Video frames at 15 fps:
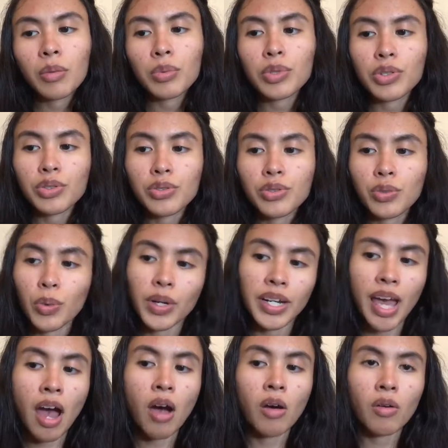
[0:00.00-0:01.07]
able to sort
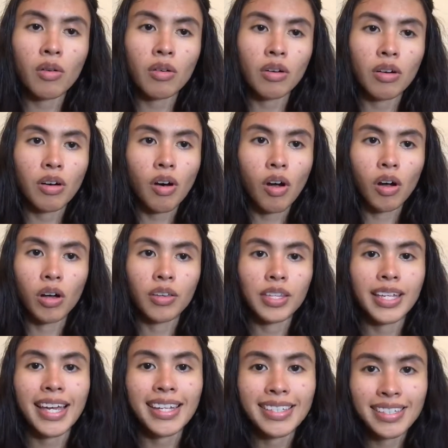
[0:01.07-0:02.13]
out all
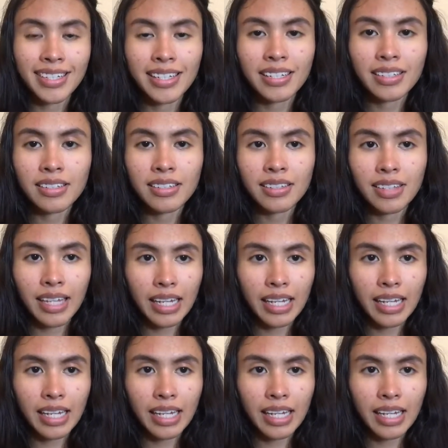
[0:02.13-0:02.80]
the ideas,